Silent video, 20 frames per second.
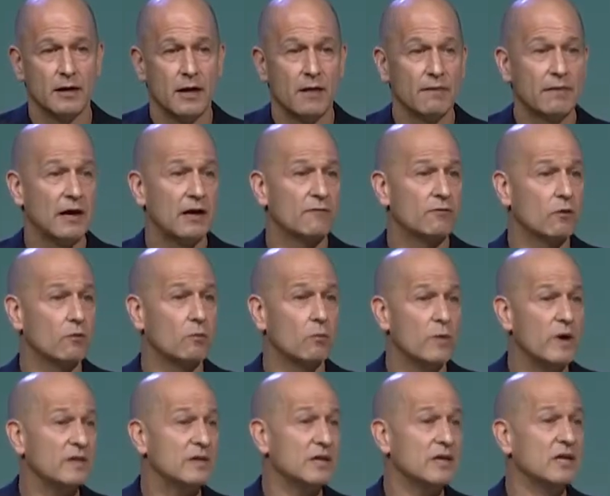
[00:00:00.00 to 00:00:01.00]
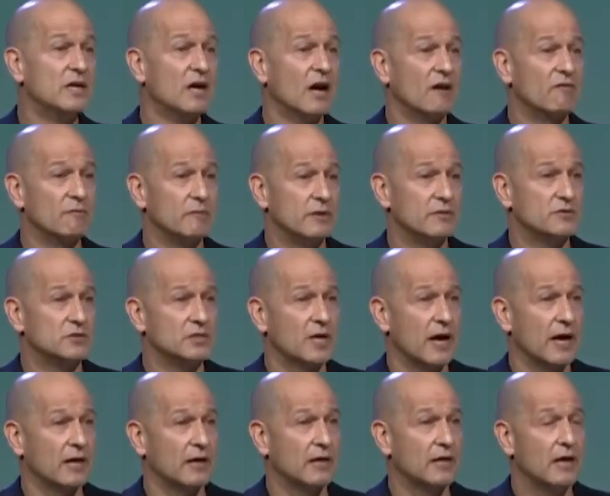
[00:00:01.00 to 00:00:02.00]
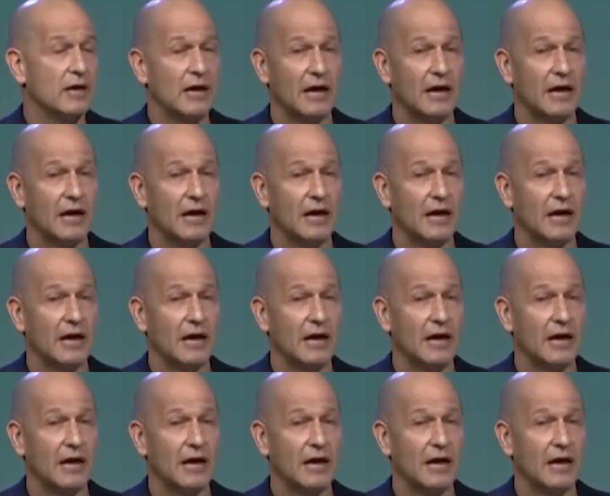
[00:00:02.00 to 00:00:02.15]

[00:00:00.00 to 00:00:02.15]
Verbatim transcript: Therefore, we, the government of China,